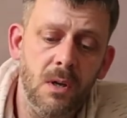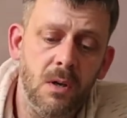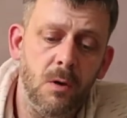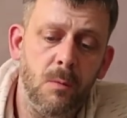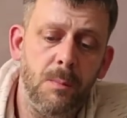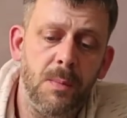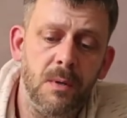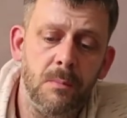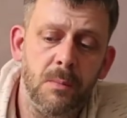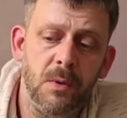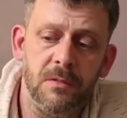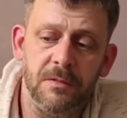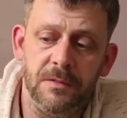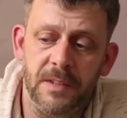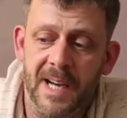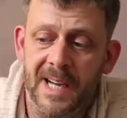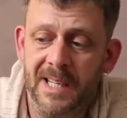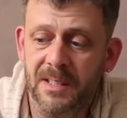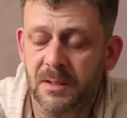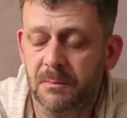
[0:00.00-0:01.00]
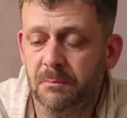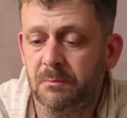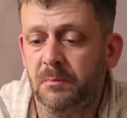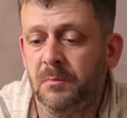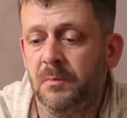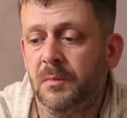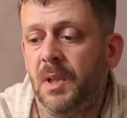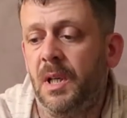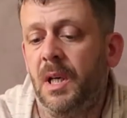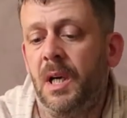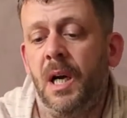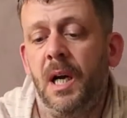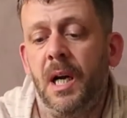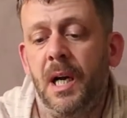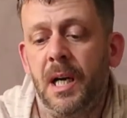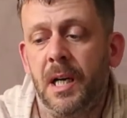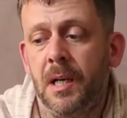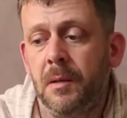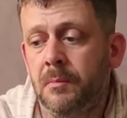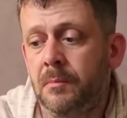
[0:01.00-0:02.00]
Up and above that,
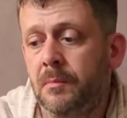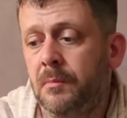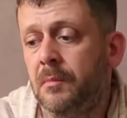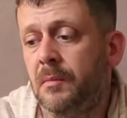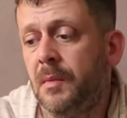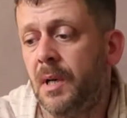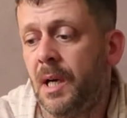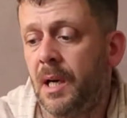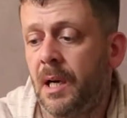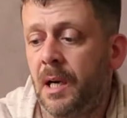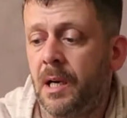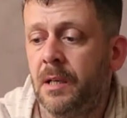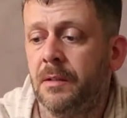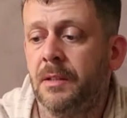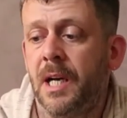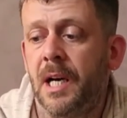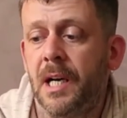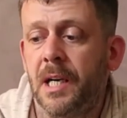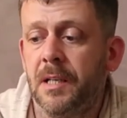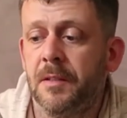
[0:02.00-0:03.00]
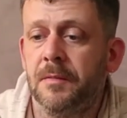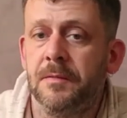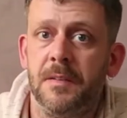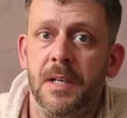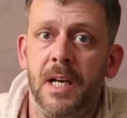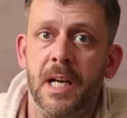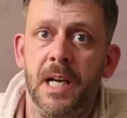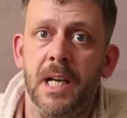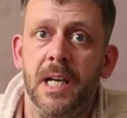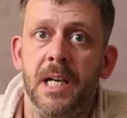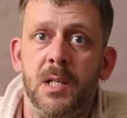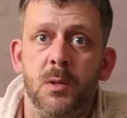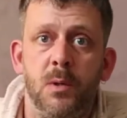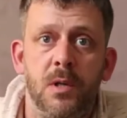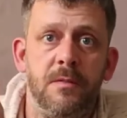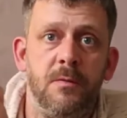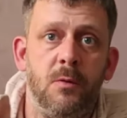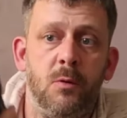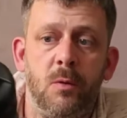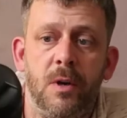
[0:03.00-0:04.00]
I have a
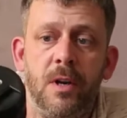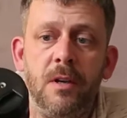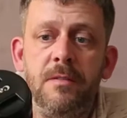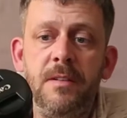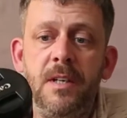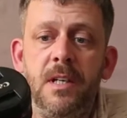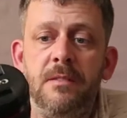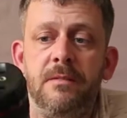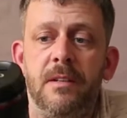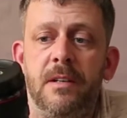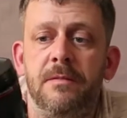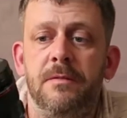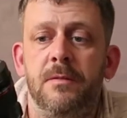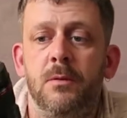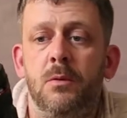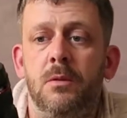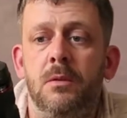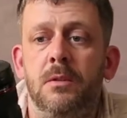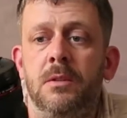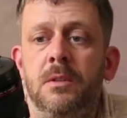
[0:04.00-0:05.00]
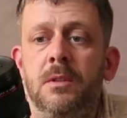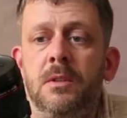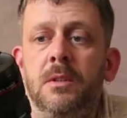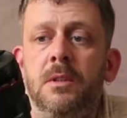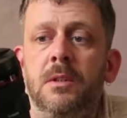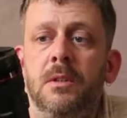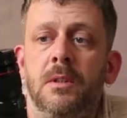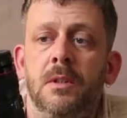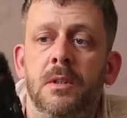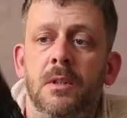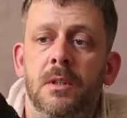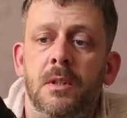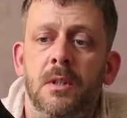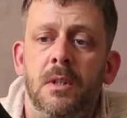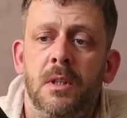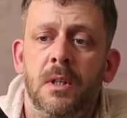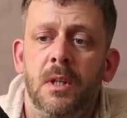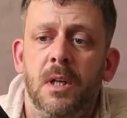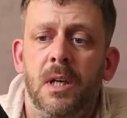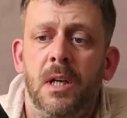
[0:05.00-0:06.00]
24-105
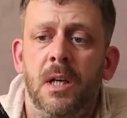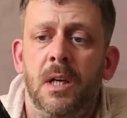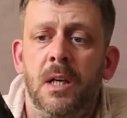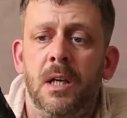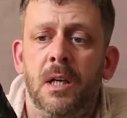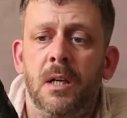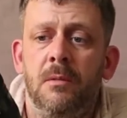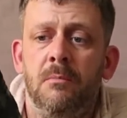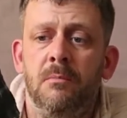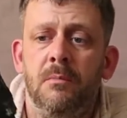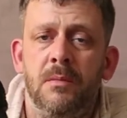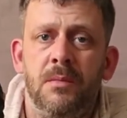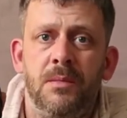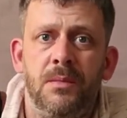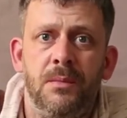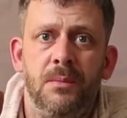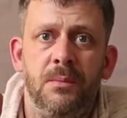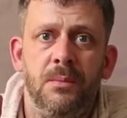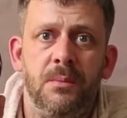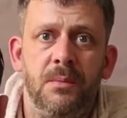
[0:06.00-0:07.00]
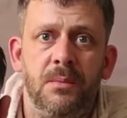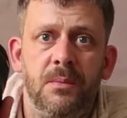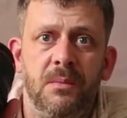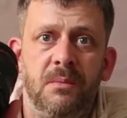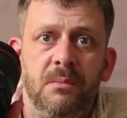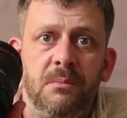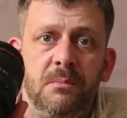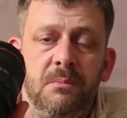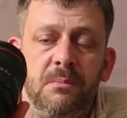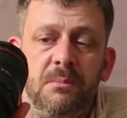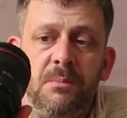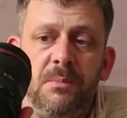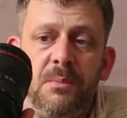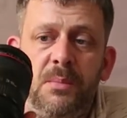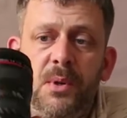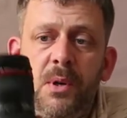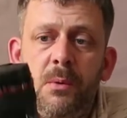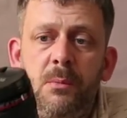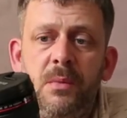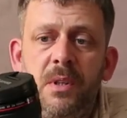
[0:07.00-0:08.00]
f4.
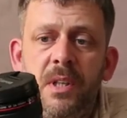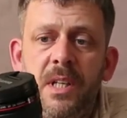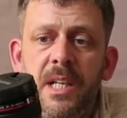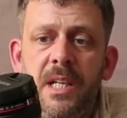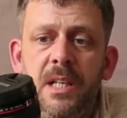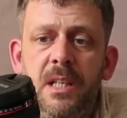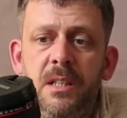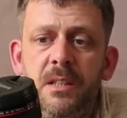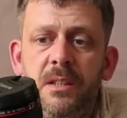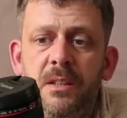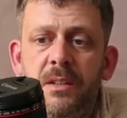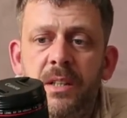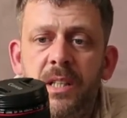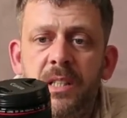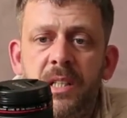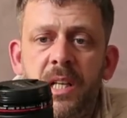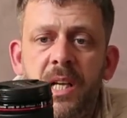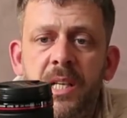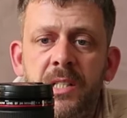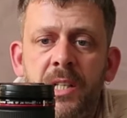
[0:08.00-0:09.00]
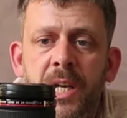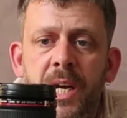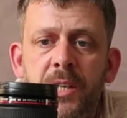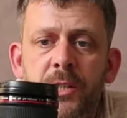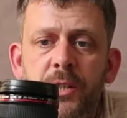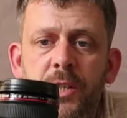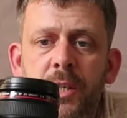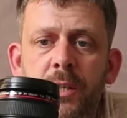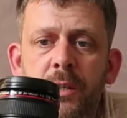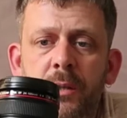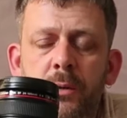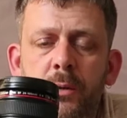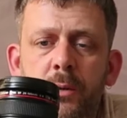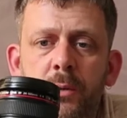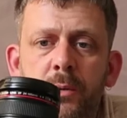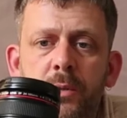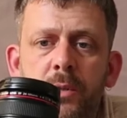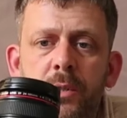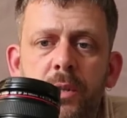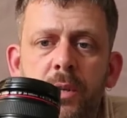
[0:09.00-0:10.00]
Predominantly this lens gets
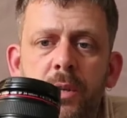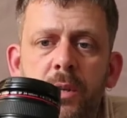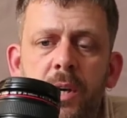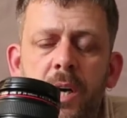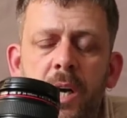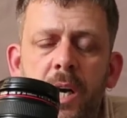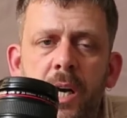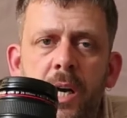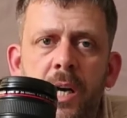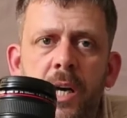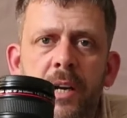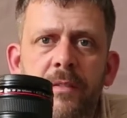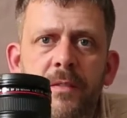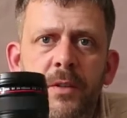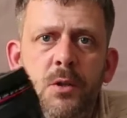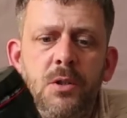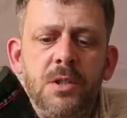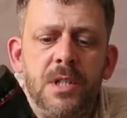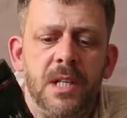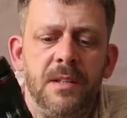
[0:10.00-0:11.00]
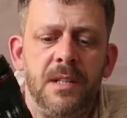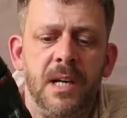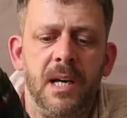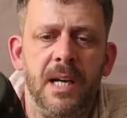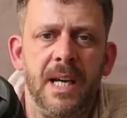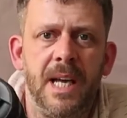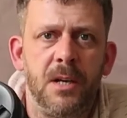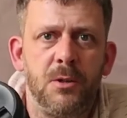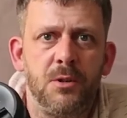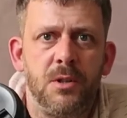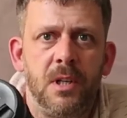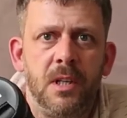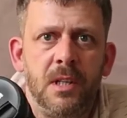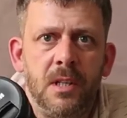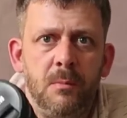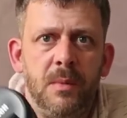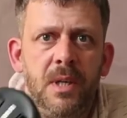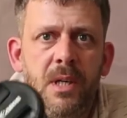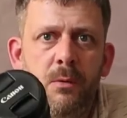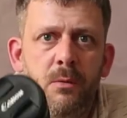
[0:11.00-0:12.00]
used if you just need that extra
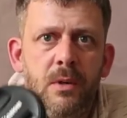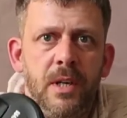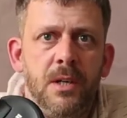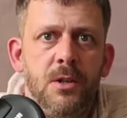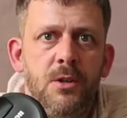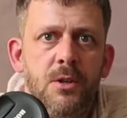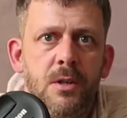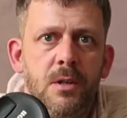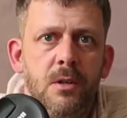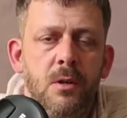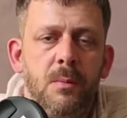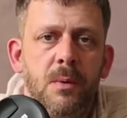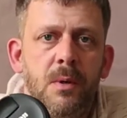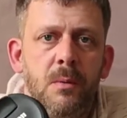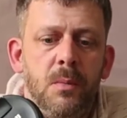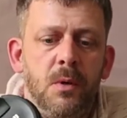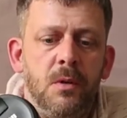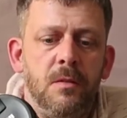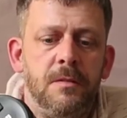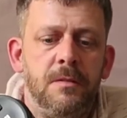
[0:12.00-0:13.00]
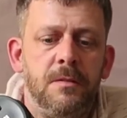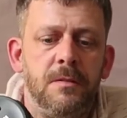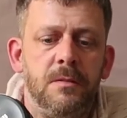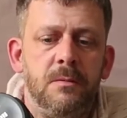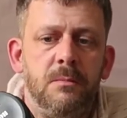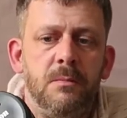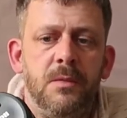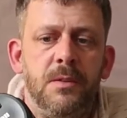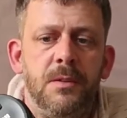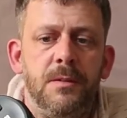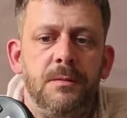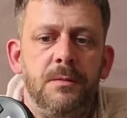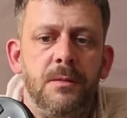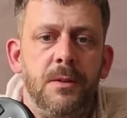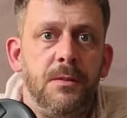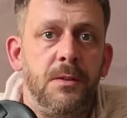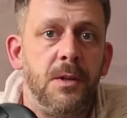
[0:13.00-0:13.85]
little bit of reach up and above the